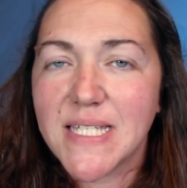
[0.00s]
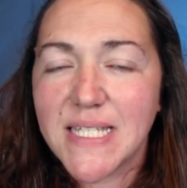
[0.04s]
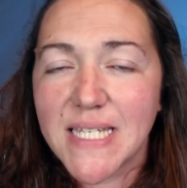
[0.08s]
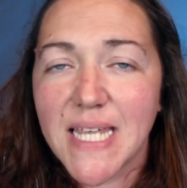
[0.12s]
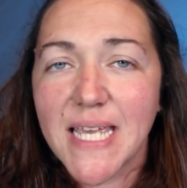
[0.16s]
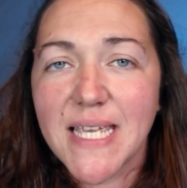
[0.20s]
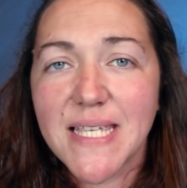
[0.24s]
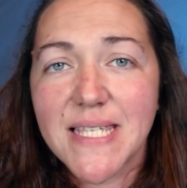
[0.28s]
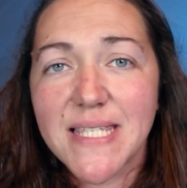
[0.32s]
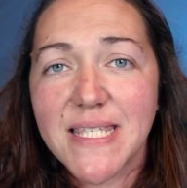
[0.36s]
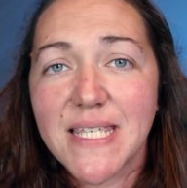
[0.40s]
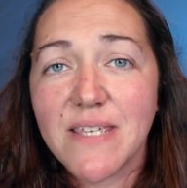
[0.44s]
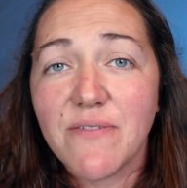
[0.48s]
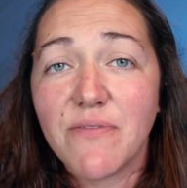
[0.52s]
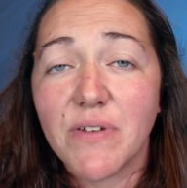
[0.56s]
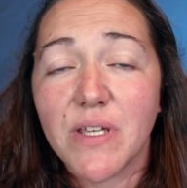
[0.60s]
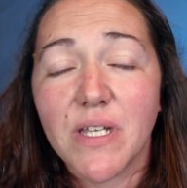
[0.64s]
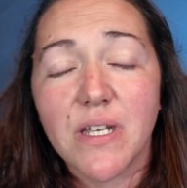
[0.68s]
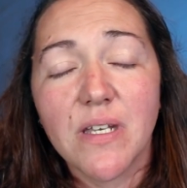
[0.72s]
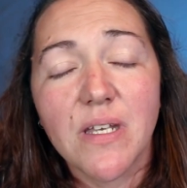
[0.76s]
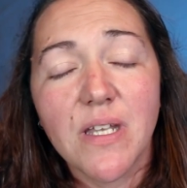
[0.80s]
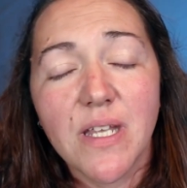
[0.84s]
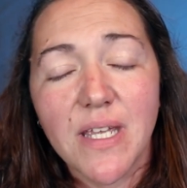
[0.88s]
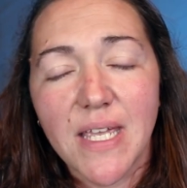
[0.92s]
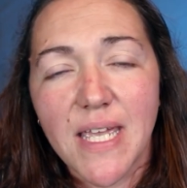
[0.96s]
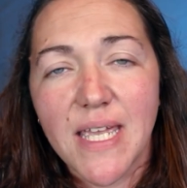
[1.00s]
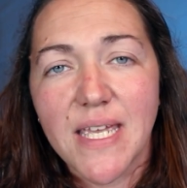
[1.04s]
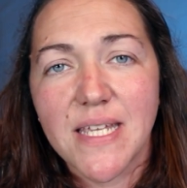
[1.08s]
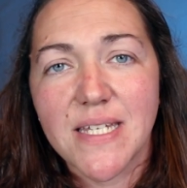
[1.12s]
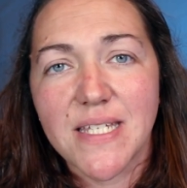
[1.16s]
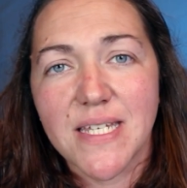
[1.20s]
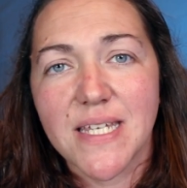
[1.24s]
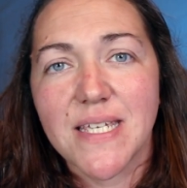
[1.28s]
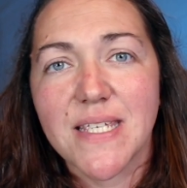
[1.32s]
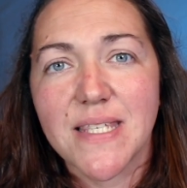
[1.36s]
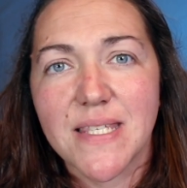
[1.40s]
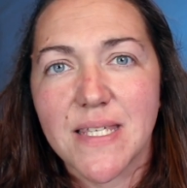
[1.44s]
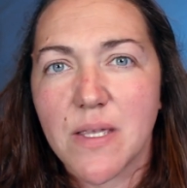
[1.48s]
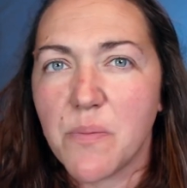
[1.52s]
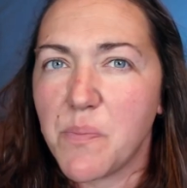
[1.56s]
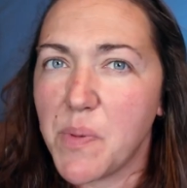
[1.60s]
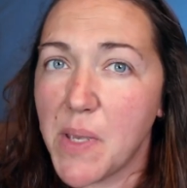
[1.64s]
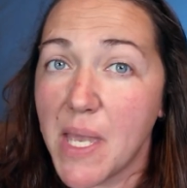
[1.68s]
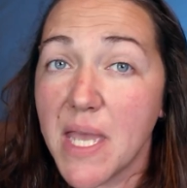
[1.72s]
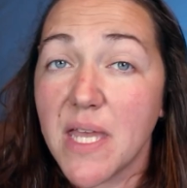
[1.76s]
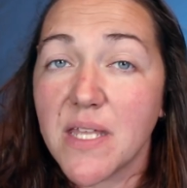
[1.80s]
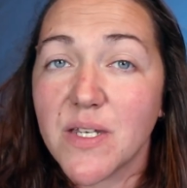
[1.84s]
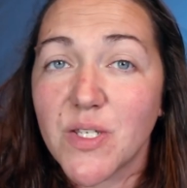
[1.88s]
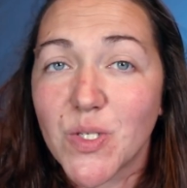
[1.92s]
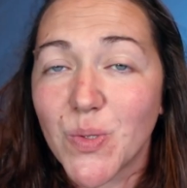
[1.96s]
day seven, it is
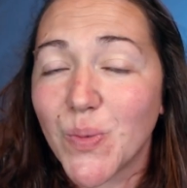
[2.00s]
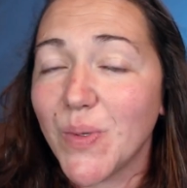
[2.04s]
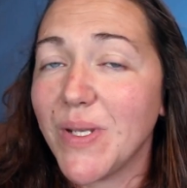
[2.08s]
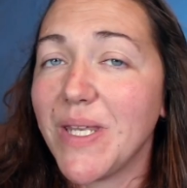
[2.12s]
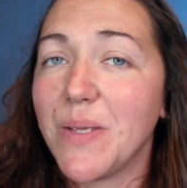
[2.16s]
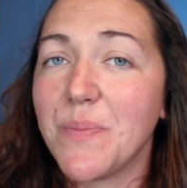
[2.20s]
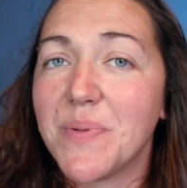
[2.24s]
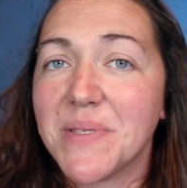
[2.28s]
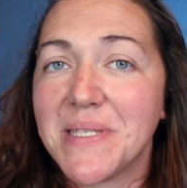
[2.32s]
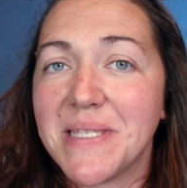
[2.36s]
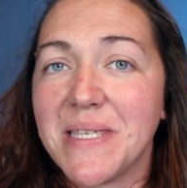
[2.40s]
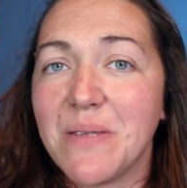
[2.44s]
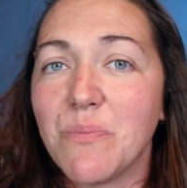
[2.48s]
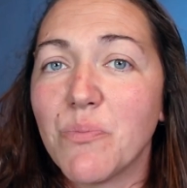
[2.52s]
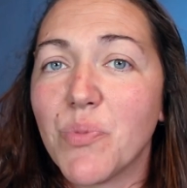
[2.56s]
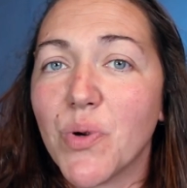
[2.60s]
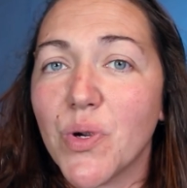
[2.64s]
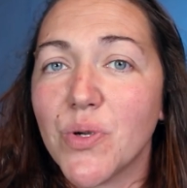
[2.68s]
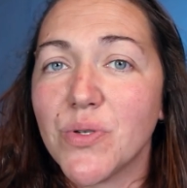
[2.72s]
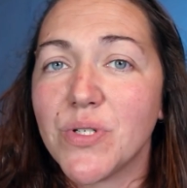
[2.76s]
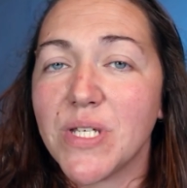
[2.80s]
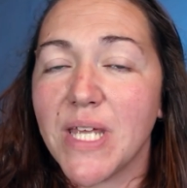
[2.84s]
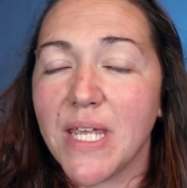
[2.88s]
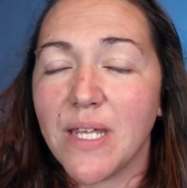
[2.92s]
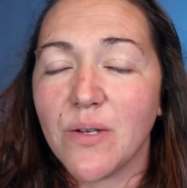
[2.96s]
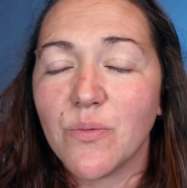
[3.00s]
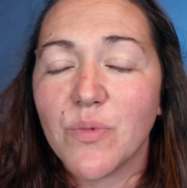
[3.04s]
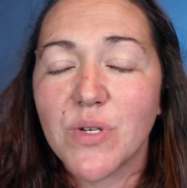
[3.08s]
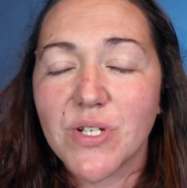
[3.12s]
about 20% protein,